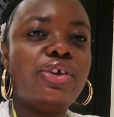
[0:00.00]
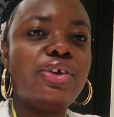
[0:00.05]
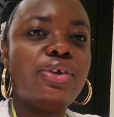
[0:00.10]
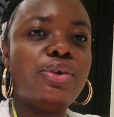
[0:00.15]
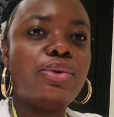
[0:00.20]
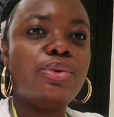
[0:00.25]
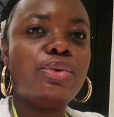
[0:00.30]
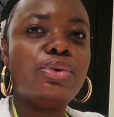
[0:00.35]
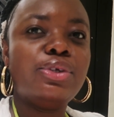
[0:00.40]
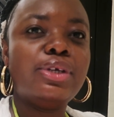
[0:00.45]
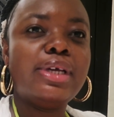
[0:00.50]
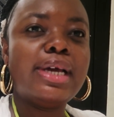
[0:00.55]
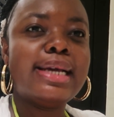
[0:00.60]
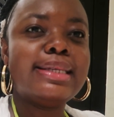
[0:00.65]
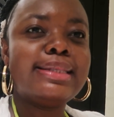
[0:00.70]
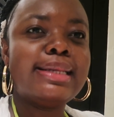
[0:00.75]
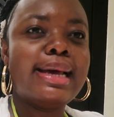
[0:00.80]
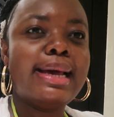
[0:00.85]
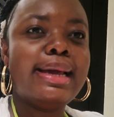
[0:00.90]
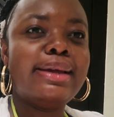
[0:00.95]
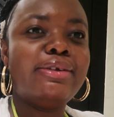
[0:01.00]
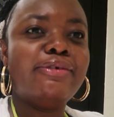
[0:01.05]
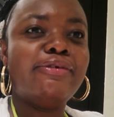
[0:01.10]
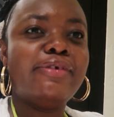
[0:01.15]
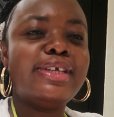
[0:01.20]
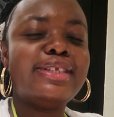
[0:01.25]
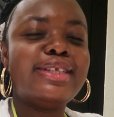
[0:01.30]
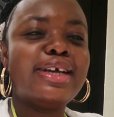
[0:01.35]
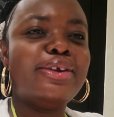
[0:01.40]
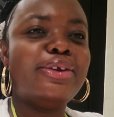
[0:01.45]
you or you guys are ahead of
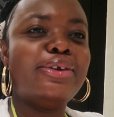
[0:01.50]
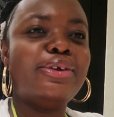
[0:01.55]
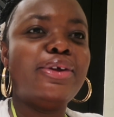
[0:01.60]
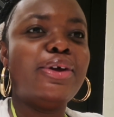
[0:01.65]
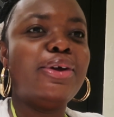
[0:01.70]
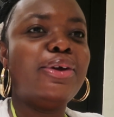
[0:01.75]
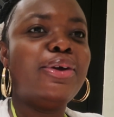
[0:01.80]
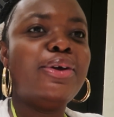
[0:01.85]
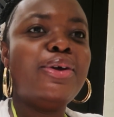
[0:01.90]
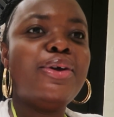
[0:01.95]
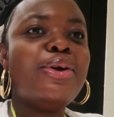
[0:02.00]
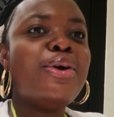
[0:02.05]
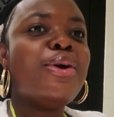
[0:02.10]
us. I don't know